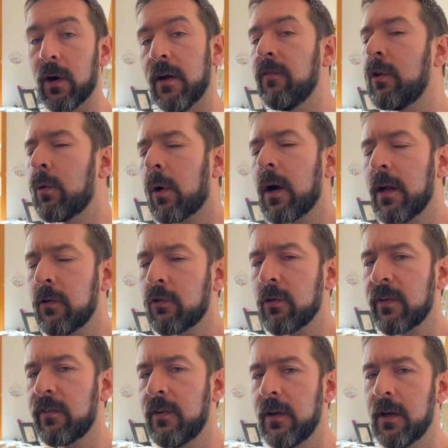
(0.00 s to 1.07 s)
If you are
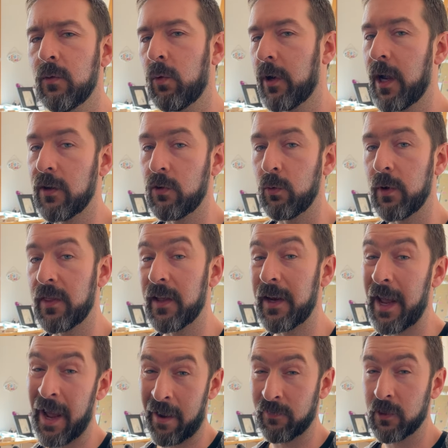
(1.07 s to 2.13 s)
interested in what I do with it
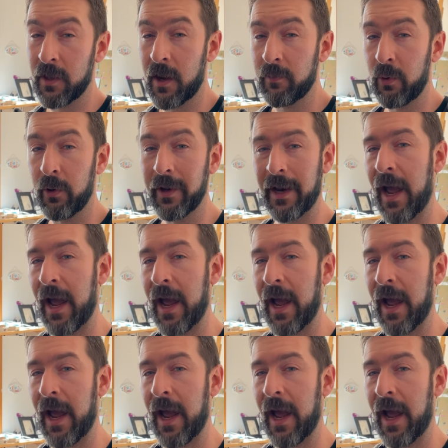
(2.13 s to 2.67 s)
after that point,